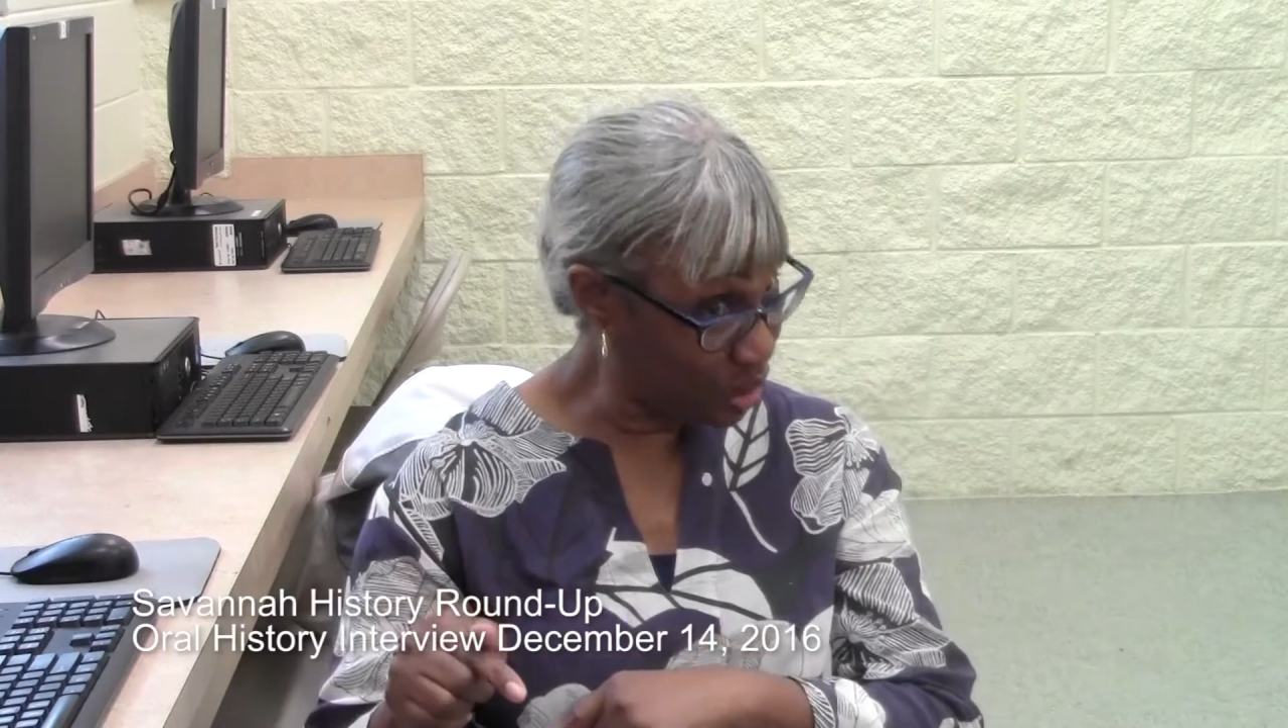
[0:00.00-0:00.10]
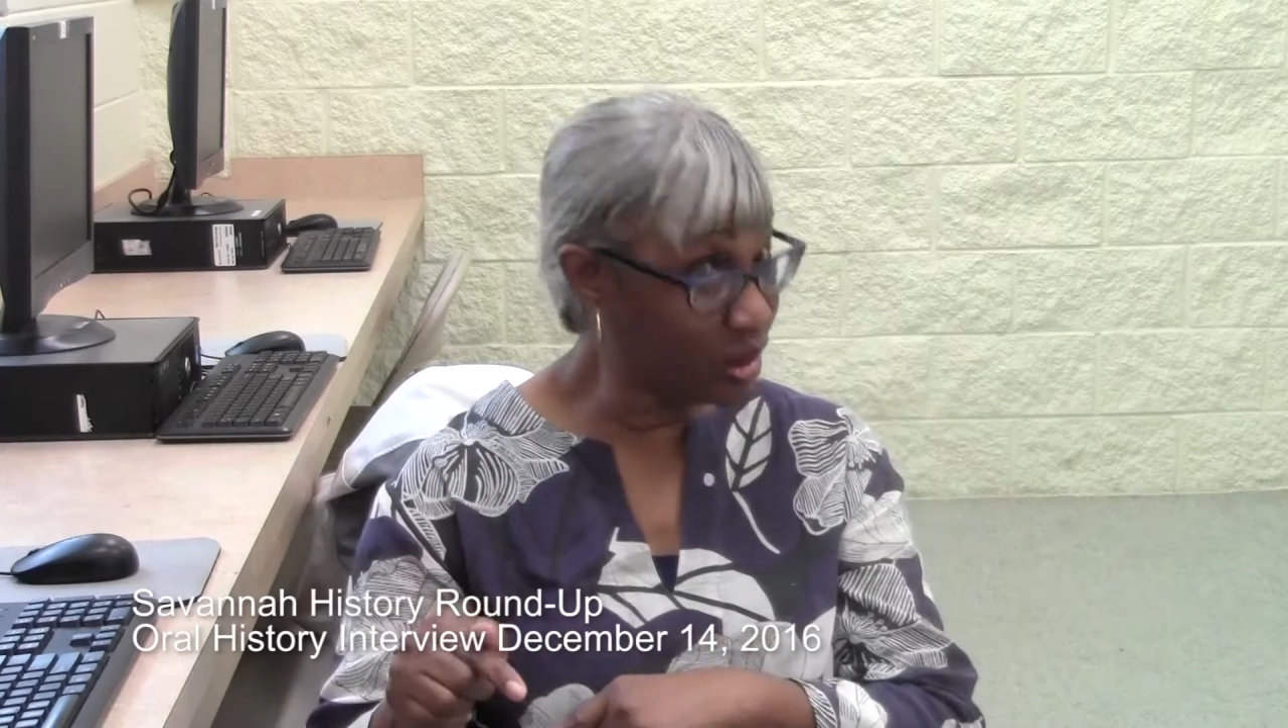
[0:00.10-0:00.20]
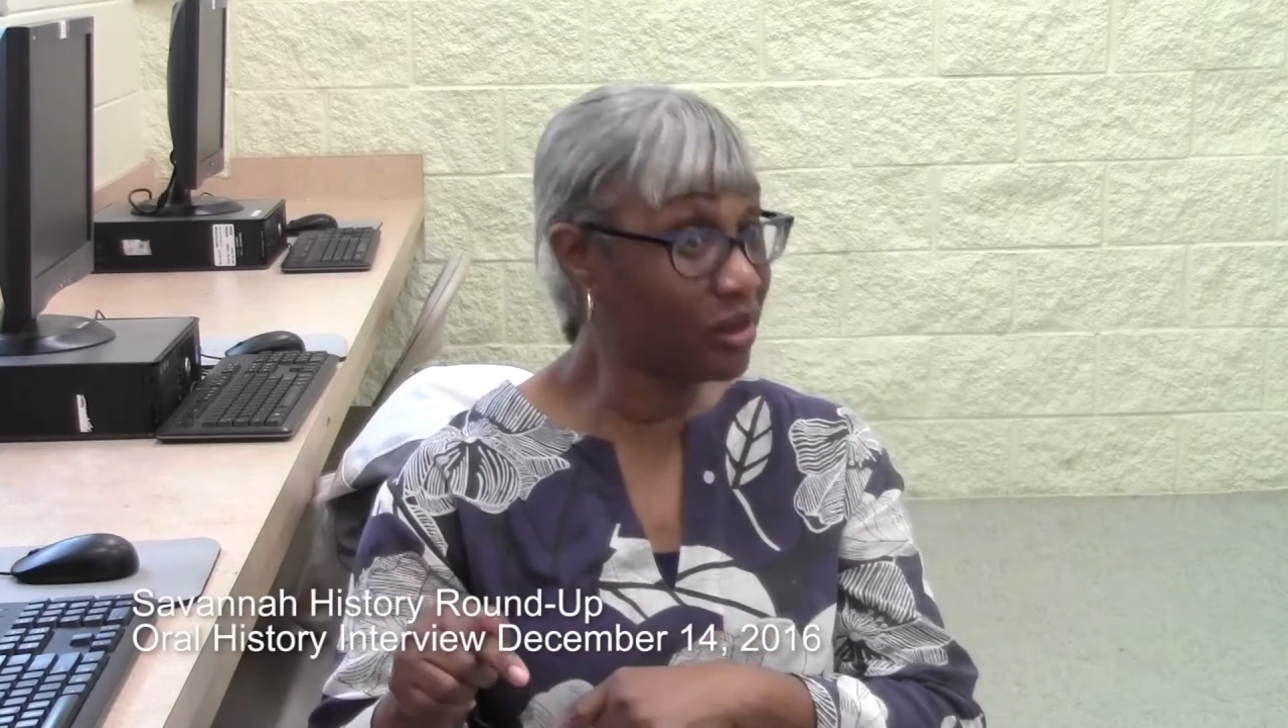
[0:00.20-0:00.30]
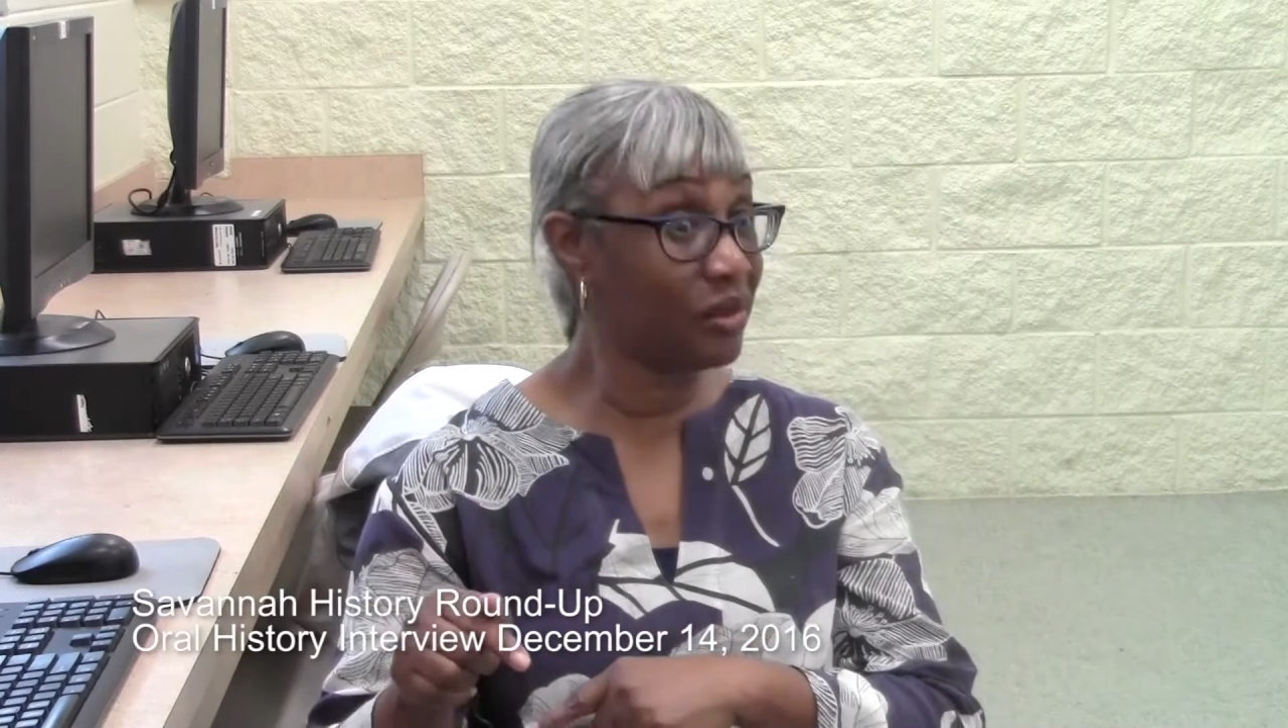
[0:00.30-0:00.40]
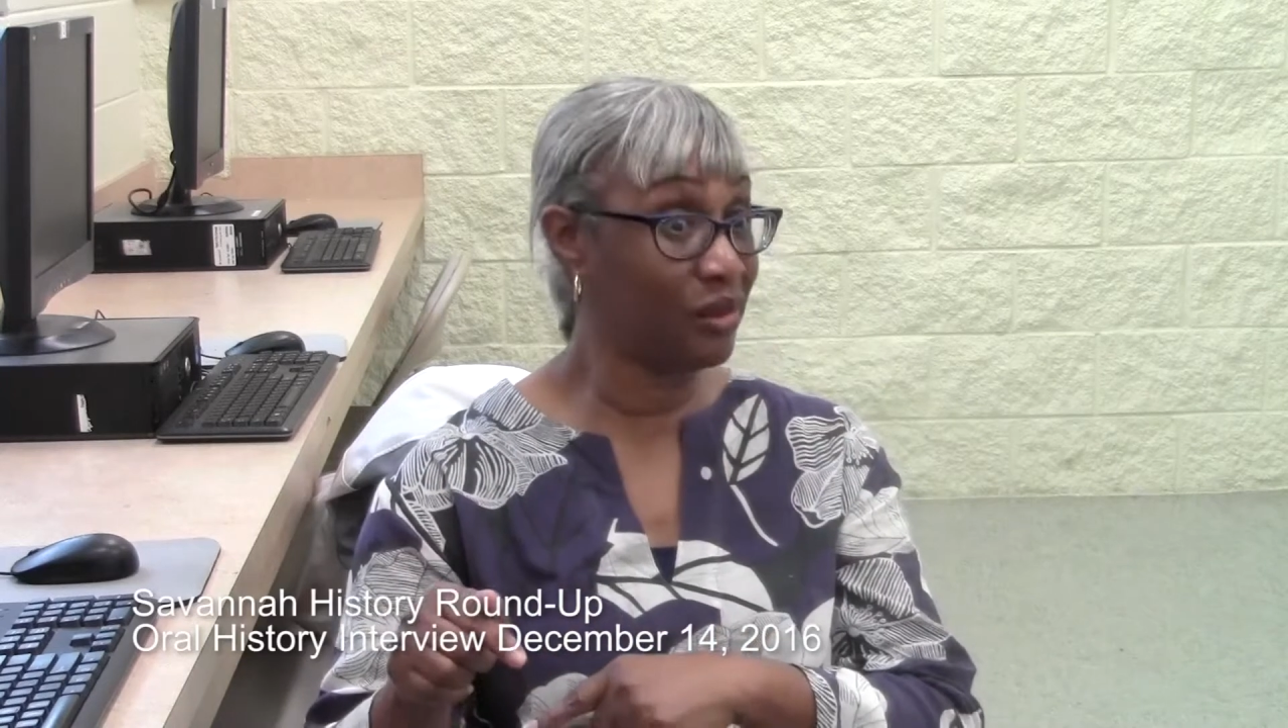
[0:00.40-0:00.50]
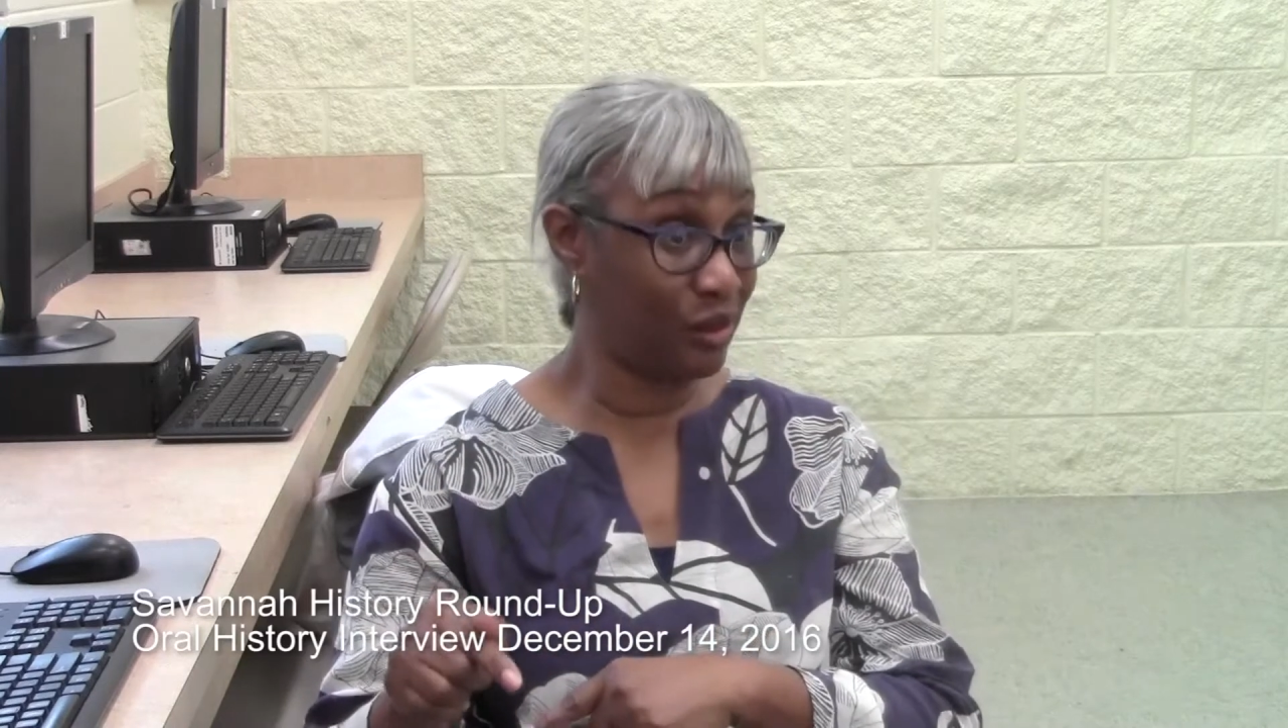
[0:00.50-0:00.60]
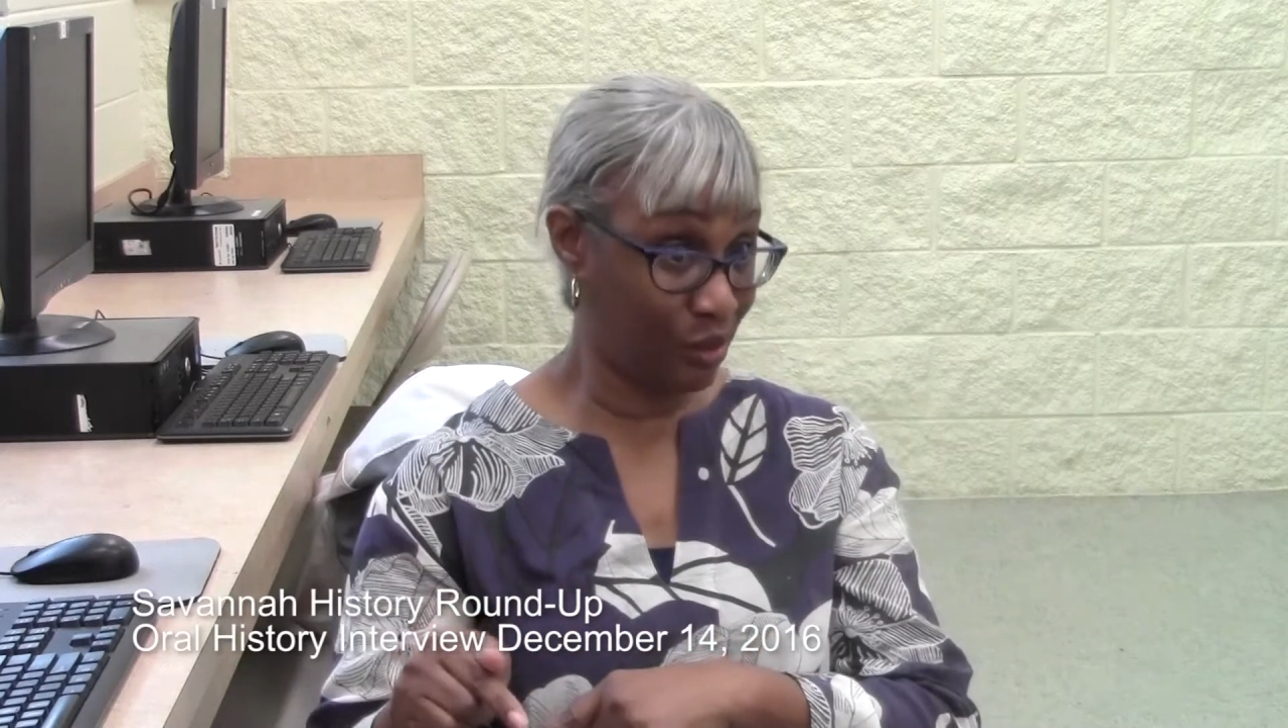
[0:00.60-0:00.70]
us to